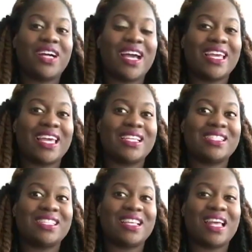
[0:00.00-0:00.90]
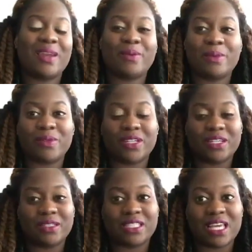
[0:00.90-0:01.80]
I guess a lot of people are
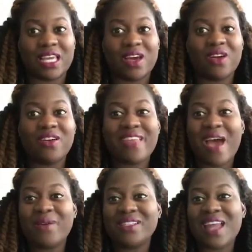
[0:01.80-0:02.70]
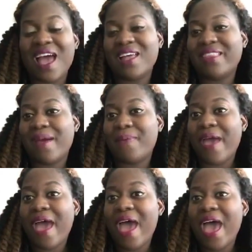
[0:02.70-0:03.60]
gonna say, oh, that was not that
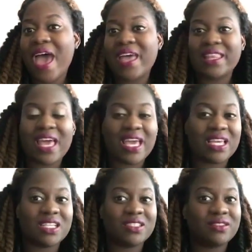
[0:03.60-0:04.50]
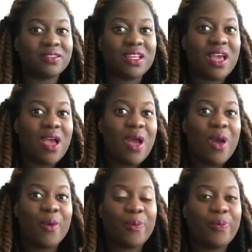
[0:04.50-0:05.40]
bad, like,
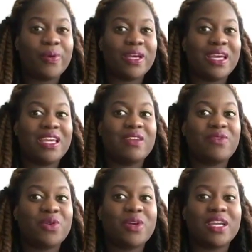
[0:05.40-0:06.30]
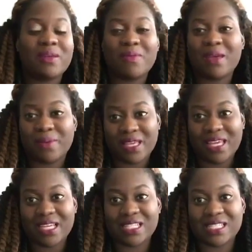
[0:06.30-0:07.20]
but if you were in my
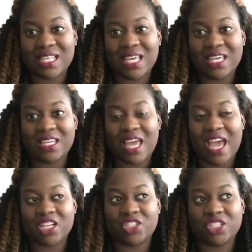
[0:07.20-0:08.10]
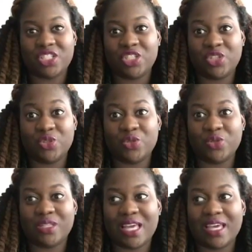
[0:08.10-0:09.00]
place and actually
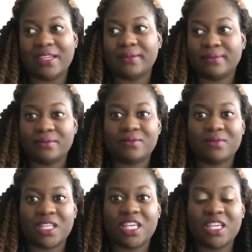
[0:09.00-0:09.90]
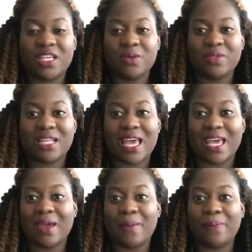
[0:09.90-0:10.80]
knew, like, he would
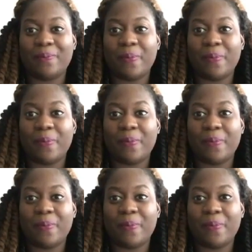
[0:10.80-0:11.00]
like